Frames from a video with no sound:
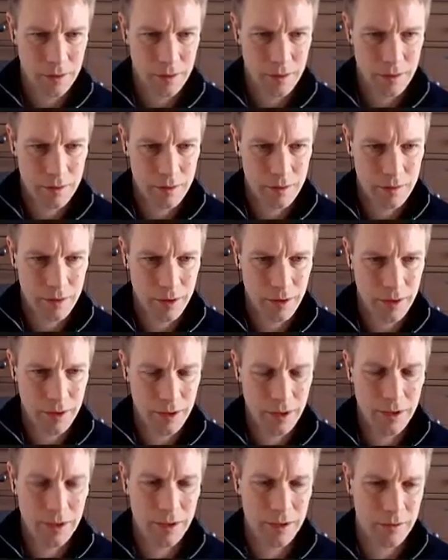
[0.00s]
So I
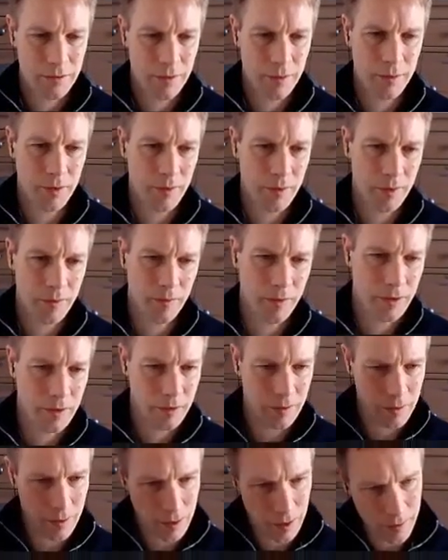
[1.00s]
think that's right, but we
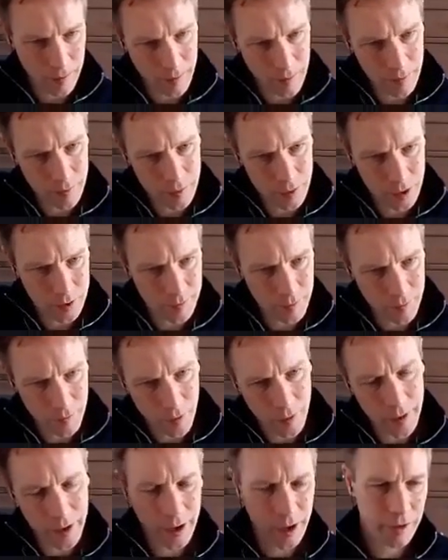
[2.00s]
just before
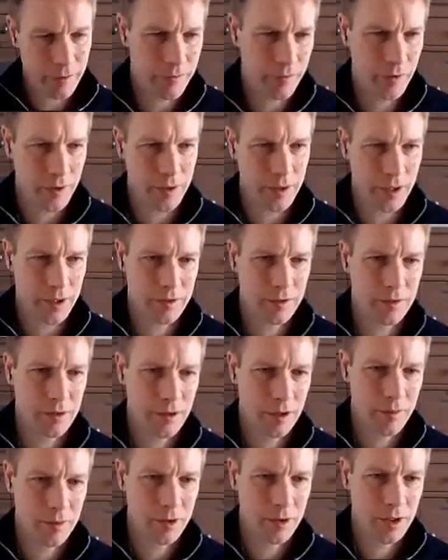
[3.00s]
we get any further, let's
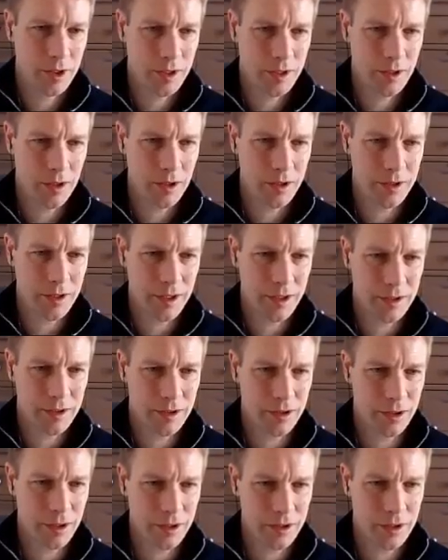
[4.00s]
double check that our tests are
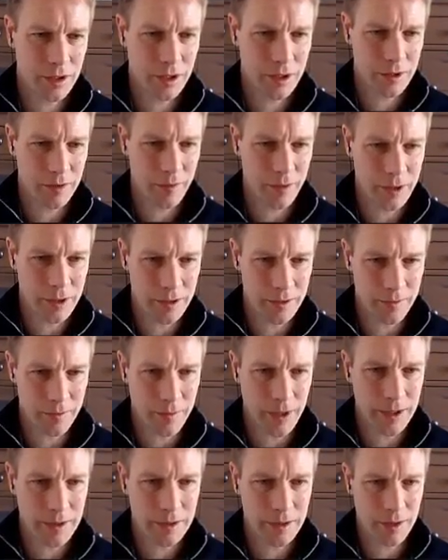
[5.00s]
going to check that we didn't
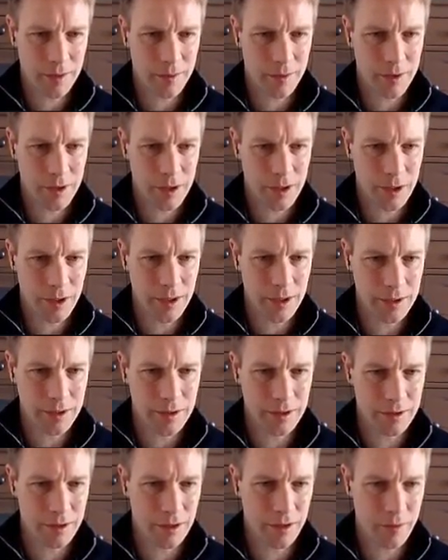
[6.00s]
mess up the
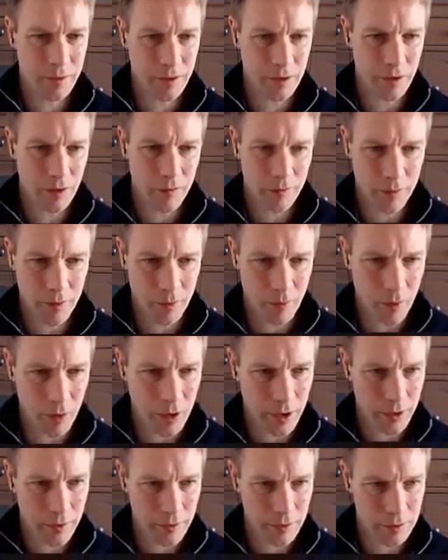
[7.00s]
indexes, like with an off by one
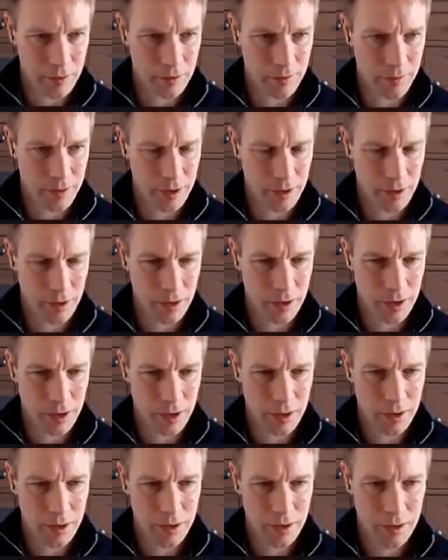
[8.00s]
error or something like that.
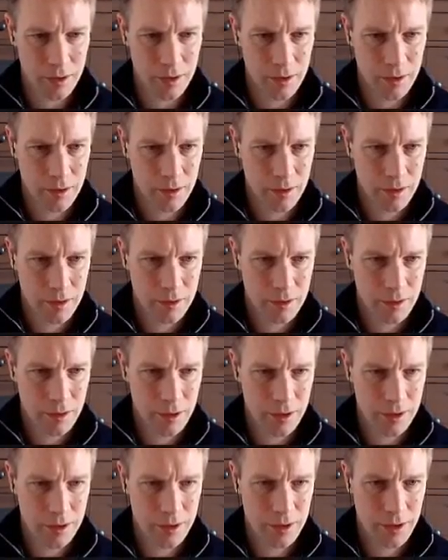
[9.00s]
So
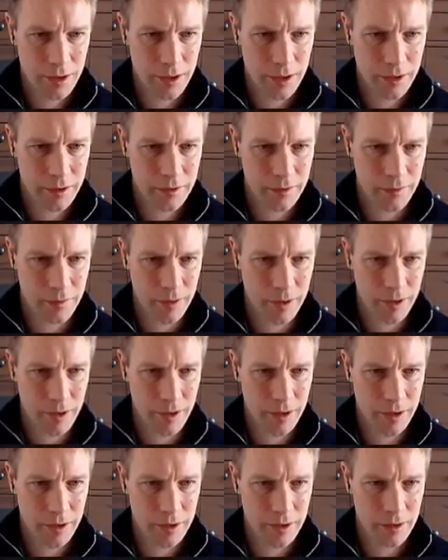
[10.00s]
this is the case
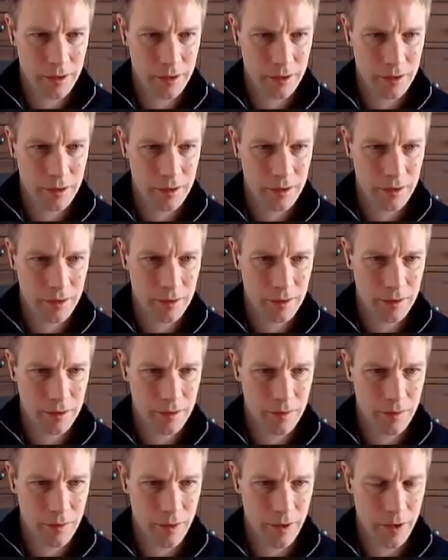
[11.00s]
where
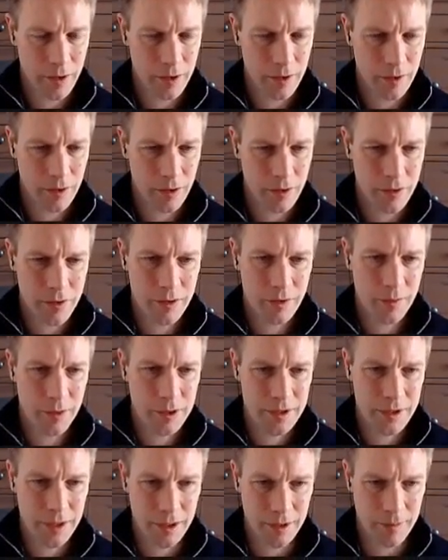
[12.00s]
we used to be
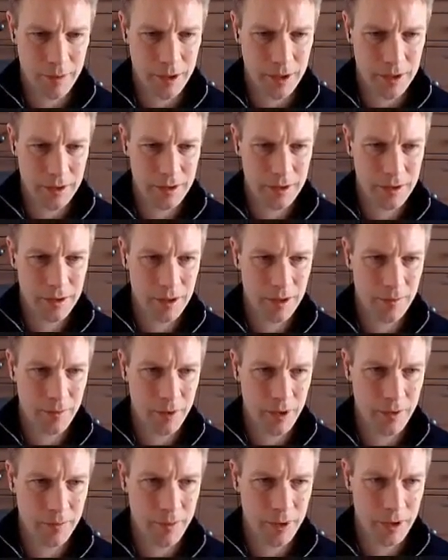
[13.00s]
stack-based and
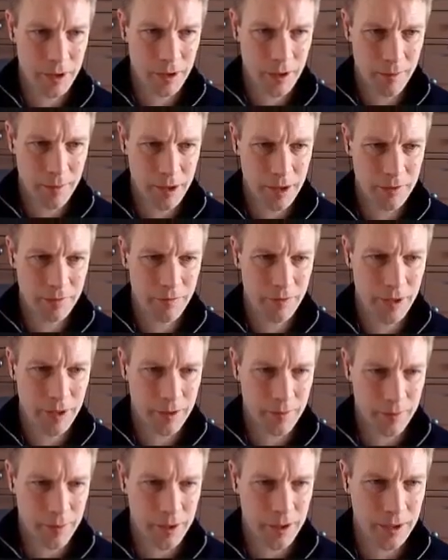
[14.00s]
we're becoming
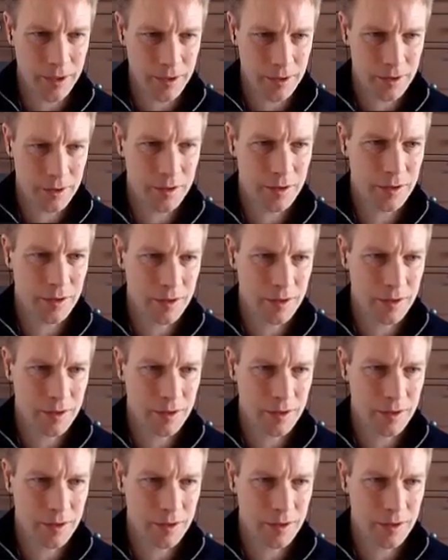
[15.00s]
vec-based.